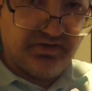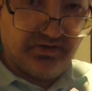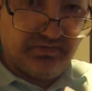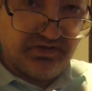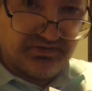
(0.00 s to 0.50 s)

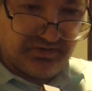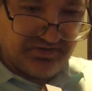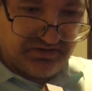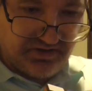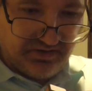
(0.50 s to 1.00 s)
Everybody's
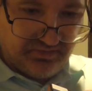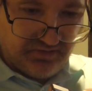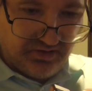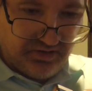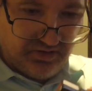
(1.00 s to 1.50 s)
probably saying,
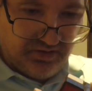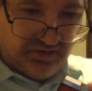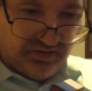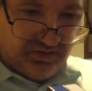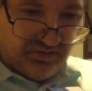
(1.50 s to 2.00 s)

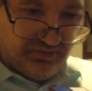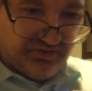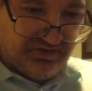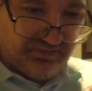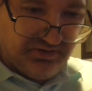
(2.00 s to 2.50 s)

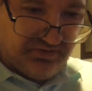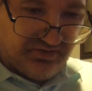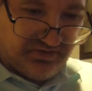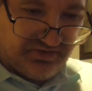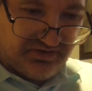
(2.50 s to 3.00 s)
when's Bill
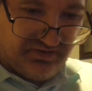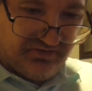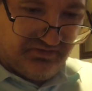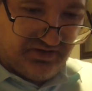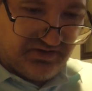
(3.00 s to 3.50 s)
going to
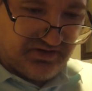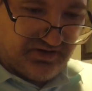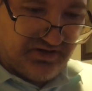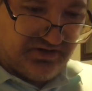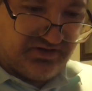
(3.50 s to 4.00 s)
solve that
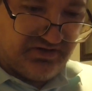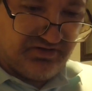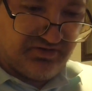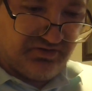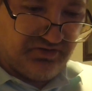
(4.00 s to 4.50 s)
thing? He said
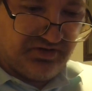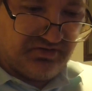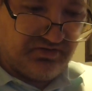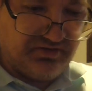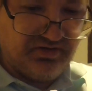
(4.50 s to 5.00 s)
it's
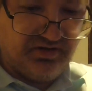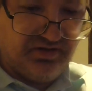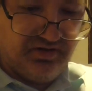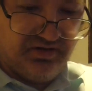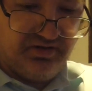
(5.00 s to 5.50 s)
quicker.
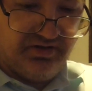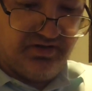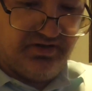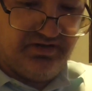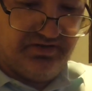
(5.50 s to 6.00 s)

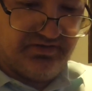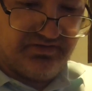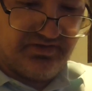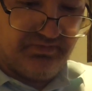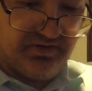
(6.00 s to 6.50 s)
It
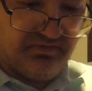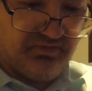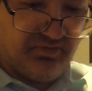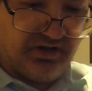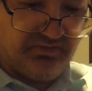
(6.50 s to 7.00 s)
is, but
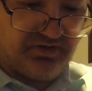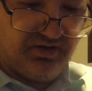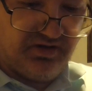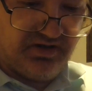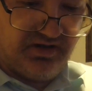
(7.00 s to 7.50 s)
when I'm
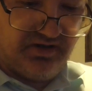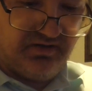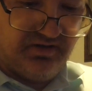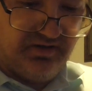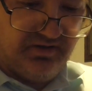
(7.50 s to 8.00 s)
talking,
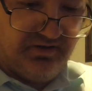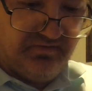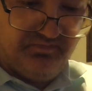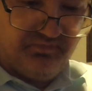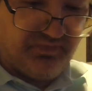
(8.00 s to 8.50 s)

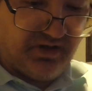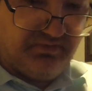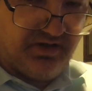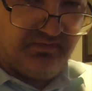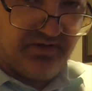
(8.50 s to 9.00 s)

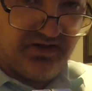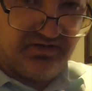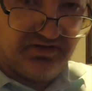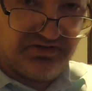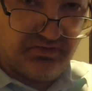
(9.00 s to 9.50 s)
I'm not paying
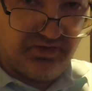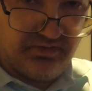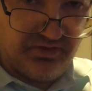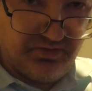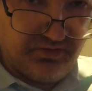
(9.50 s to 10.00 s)
attention to what
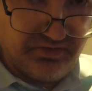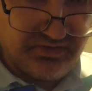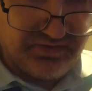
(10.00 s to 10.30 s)
I'm doing.